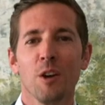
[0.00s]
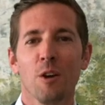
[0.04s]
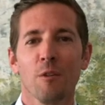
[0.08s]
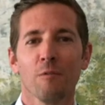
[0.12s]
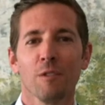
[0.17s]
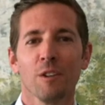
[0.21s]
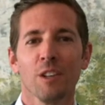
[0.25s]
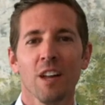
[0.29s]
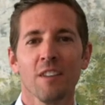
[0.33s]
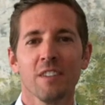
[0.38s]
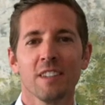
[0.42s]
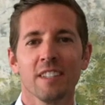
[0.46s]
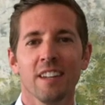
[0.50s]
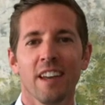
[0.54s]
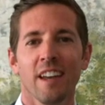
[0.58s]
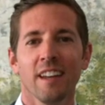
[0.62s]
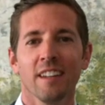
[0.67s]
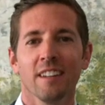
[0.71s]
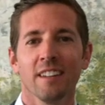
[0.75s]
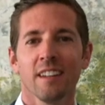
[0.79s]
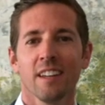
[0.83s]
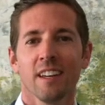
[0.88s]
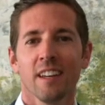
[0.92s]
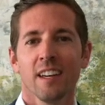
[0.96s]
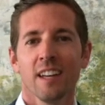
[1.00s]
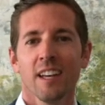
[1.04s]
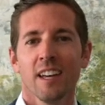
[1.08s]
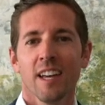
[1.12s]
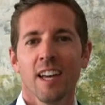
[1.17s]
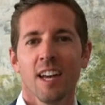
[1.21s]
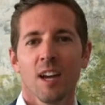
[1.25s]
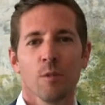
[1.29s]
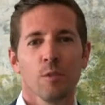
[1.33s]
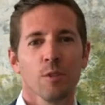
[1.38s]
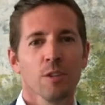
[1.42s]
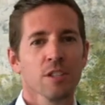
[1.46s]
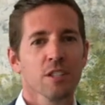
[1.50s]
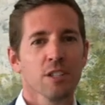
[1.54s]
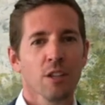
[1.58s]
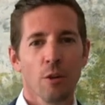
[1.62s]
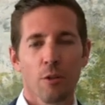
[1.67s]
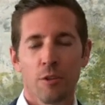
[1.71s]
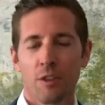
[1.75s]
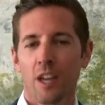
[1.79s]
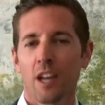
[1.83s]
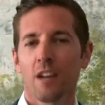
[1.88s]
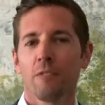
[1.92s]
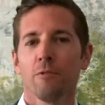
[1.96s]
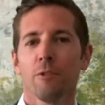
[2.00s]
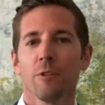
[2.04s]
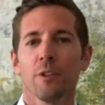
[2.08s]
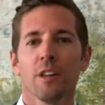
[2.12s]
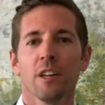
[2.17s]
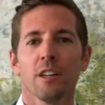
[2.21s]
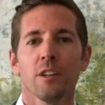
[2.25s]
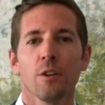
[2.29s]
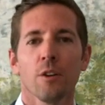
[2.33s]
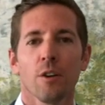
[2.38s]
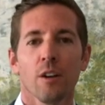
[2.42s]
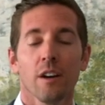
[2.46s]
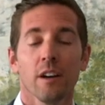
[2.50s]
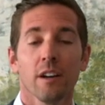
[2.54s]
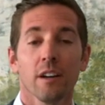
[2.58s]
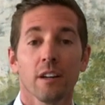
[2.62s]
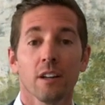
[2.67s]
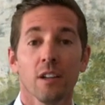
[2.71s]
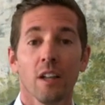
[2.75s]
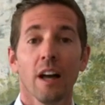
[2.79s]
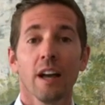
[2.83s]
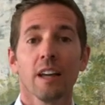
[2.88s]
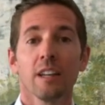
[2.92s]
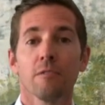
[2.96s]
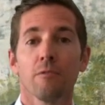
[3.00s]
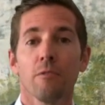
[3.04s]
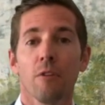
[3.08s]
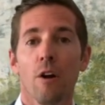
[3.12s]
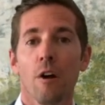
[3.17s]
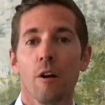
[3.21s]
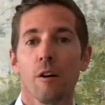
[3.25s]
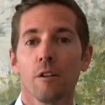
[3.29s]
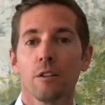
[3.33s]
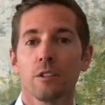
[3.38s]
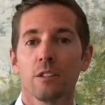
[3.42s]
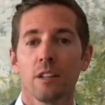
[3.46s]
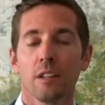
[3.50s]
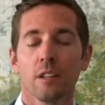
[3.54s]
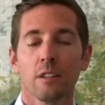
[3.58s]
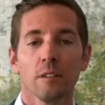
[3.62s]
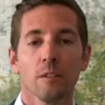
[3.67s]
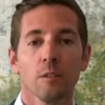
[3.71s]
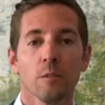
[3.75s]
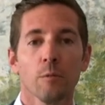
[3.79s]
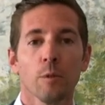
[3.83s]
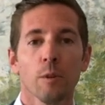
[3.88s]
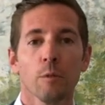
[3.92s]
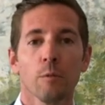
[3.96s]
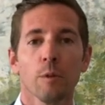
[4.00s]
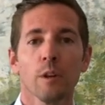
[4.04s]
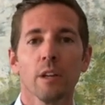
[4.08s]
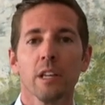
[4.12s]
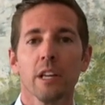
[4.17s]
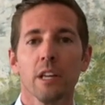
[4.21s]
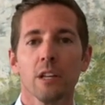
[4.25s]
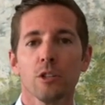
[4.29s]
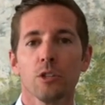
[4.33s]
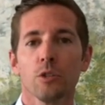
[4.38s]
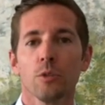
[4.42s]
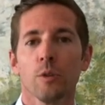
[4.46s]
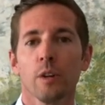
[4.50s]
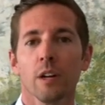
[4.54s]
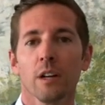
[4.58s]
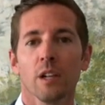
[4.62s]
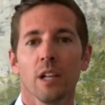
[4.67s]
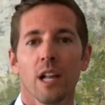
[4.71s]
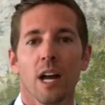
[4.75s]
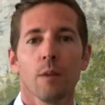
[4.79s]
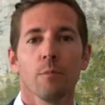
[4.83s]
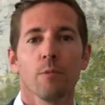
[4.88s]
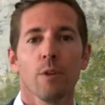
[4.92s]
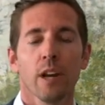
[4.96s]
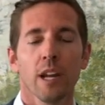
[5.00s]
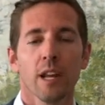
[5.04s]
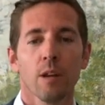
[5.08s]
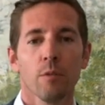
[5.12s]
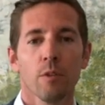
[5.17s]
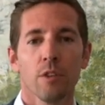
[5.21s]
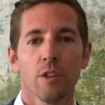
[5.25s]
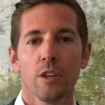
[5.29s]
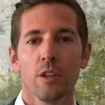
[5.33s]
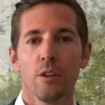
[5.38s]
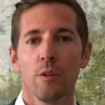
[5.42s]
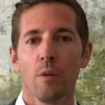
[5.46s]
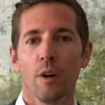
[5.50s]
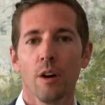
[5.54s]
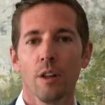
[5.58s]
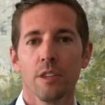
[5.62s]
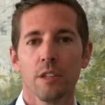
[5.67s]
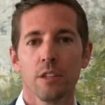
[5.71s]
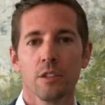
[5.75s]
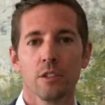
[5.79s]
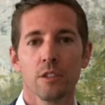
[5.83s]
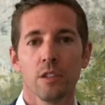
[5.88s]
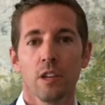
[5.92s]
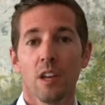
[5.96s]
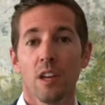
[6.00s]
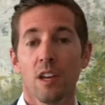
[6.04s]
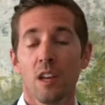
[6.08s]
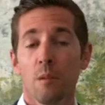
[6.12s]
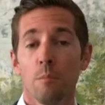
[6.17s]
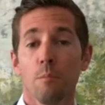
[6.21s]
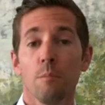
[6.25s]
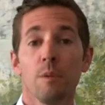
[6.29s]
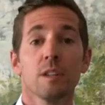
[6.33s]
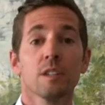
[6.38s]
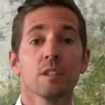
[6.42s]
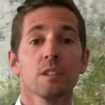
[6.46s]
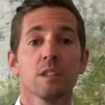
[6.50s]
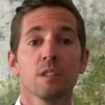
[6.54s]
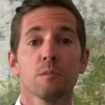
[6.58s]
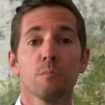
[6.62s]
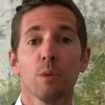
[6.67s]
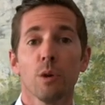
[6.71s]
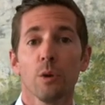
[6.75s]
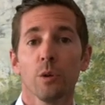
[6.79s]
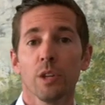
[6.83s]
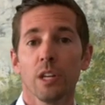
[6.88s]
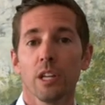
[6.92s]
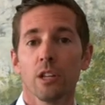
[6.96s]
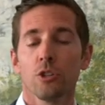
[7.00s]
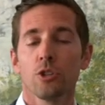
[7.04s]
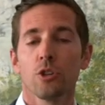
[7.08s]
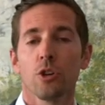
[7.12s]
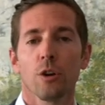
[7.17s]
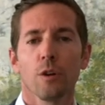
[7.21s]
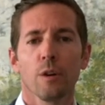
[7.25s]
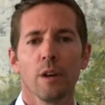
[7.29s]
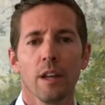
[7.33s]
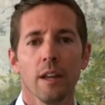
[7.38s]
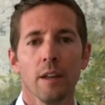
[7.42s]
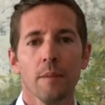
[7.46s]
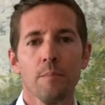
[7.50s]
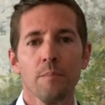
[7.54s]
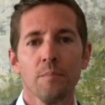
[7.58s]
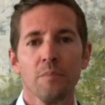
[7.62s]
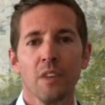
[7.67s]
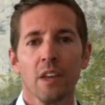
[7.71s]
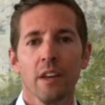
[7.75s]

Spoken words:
here for Levitate. We're so thankful that you're a client of ours and we really enjoy collaborating with you on this business building journey.